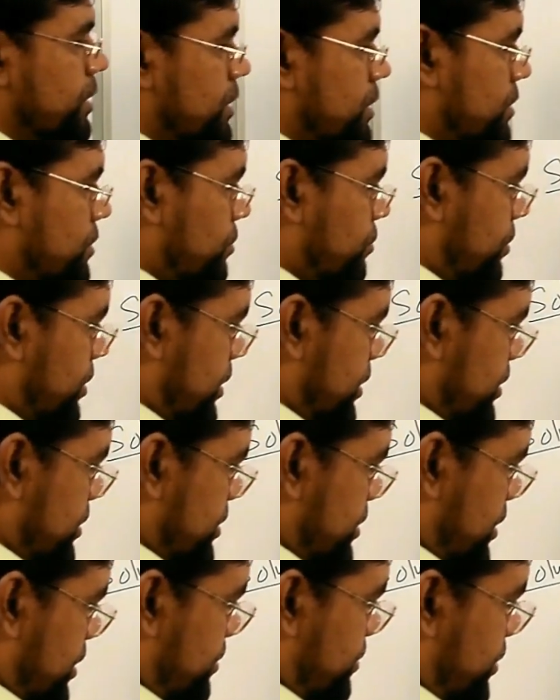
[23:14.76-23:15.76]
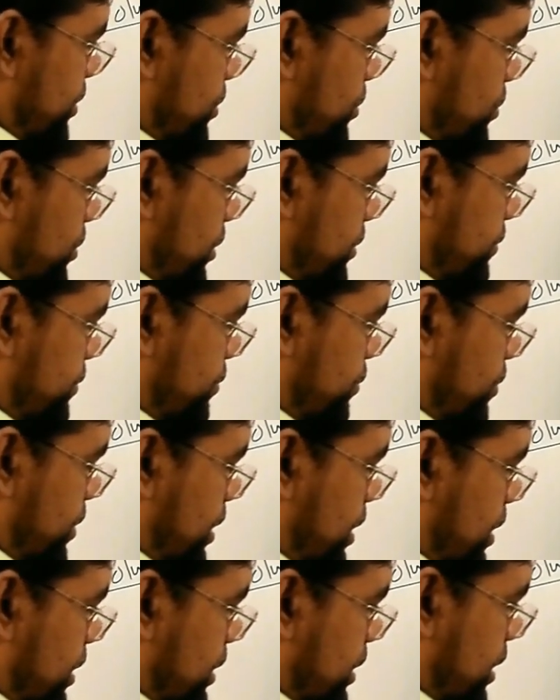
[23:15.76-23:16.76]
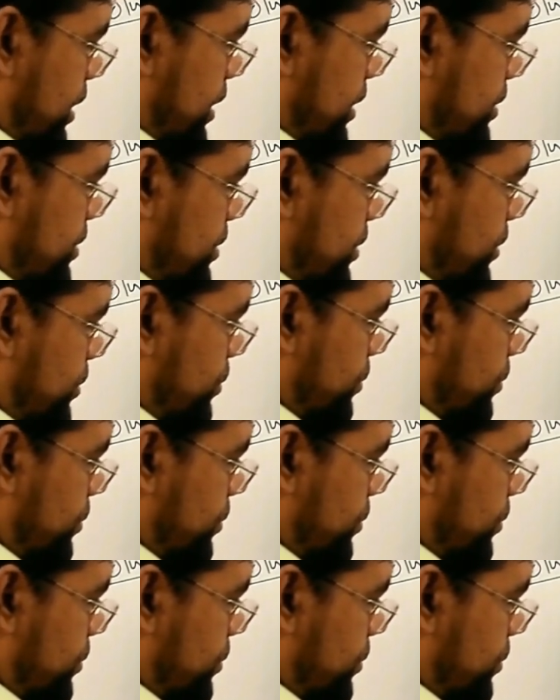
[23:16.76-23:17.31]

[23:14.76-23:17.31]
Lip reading: what is the value of y at 0.